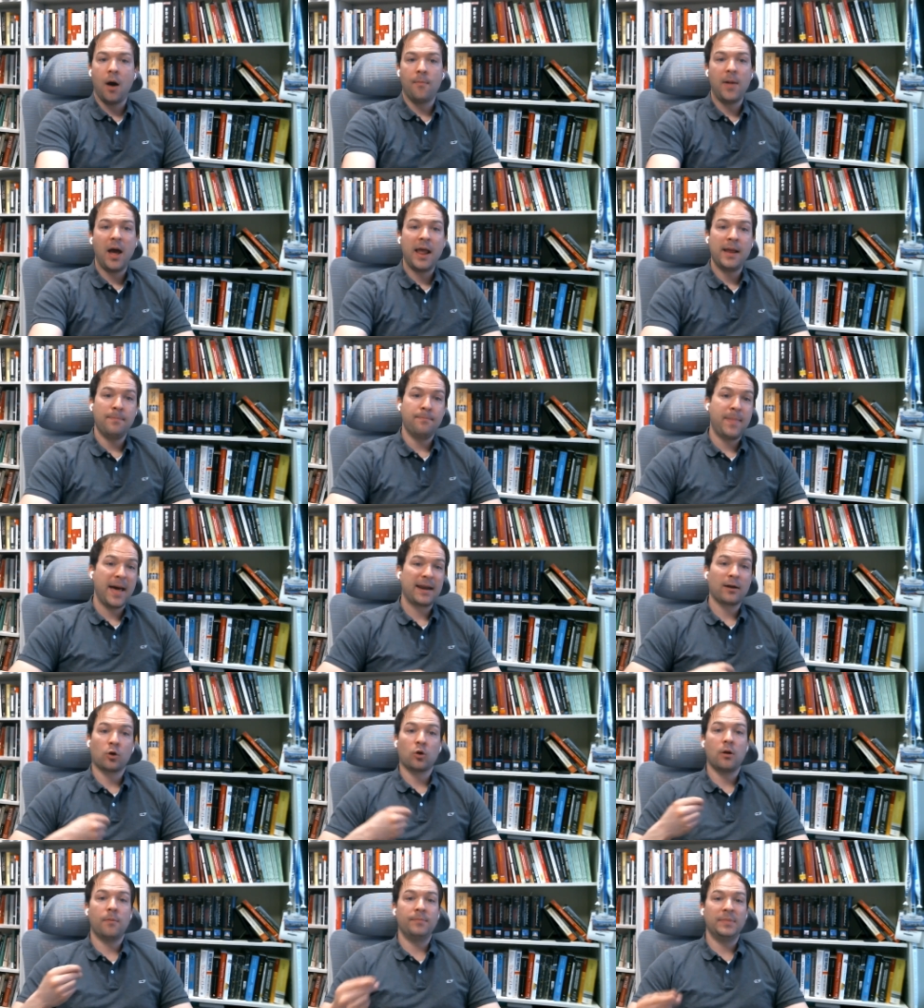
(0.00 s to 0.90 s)
a
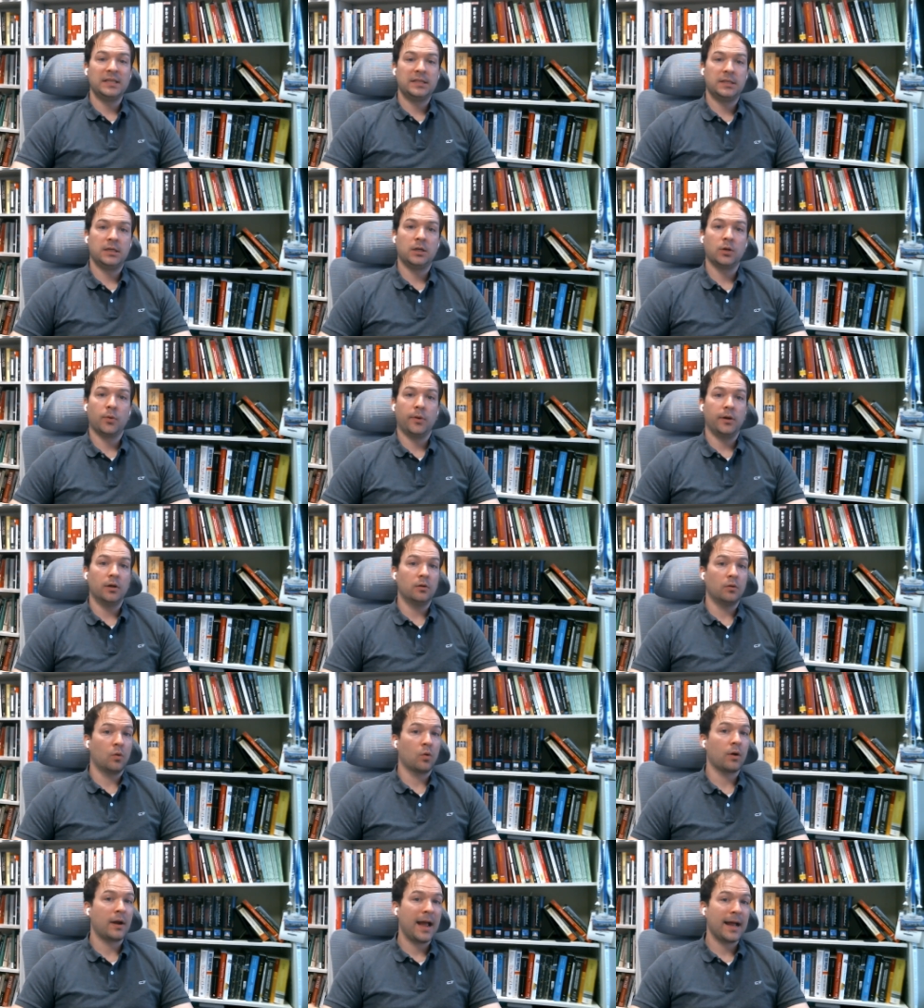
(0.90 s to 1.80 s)
better material
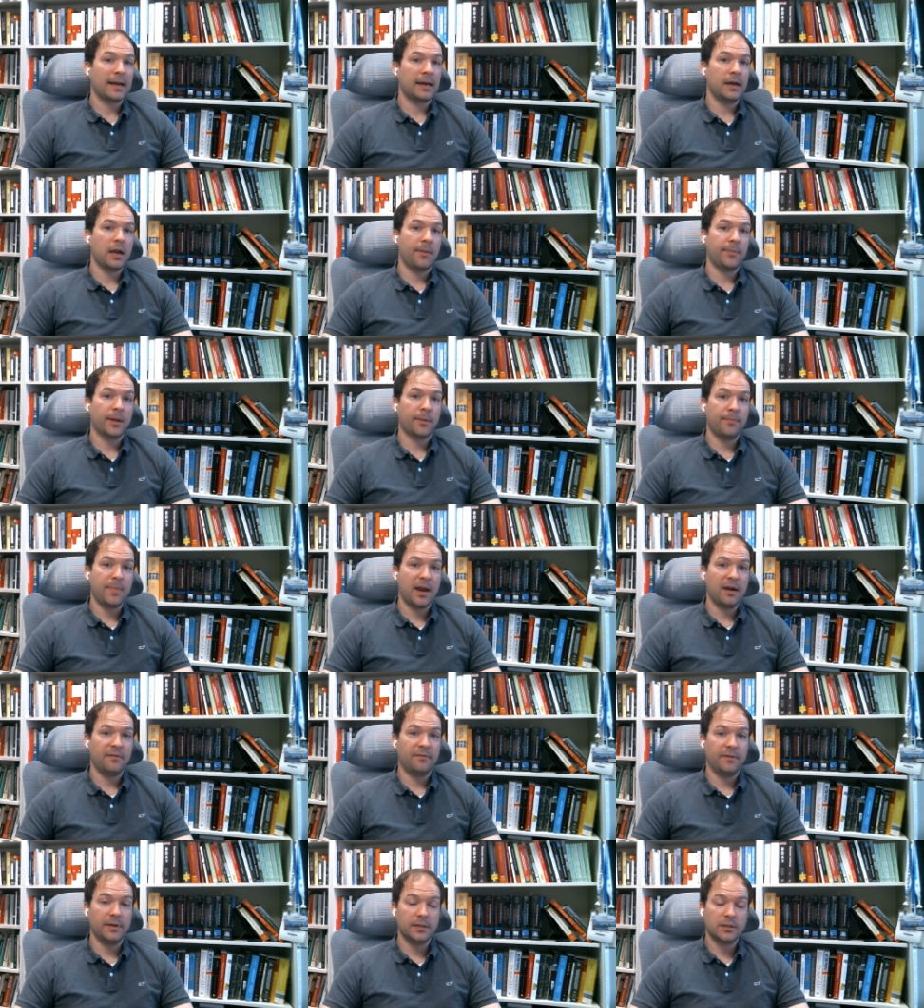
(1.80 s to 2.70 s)
or economic
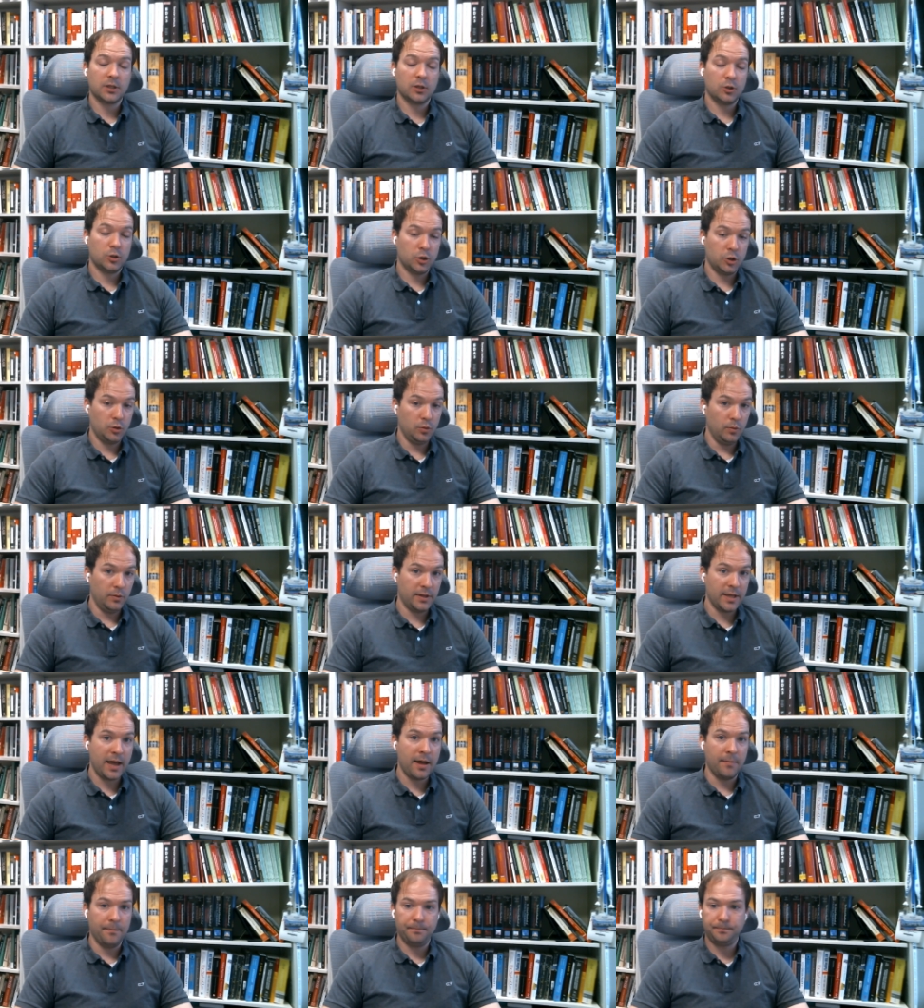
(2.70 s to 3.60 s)
benefit to
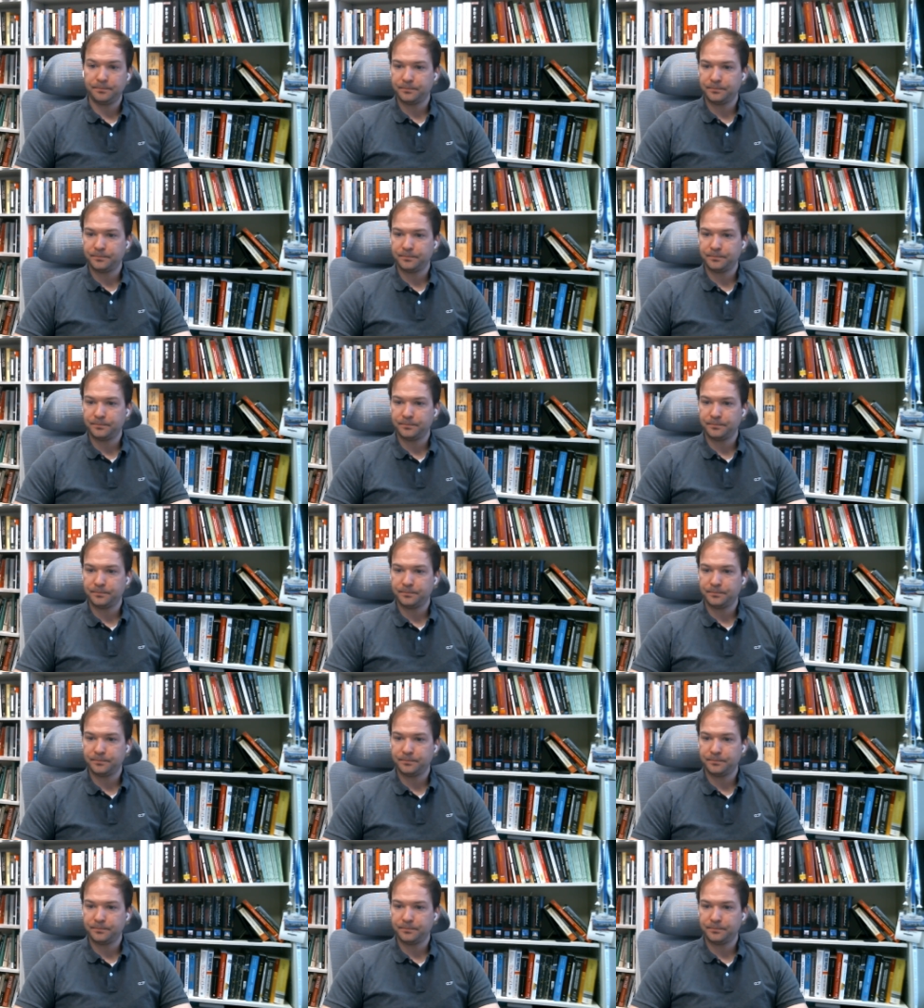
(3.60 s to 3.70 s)
them.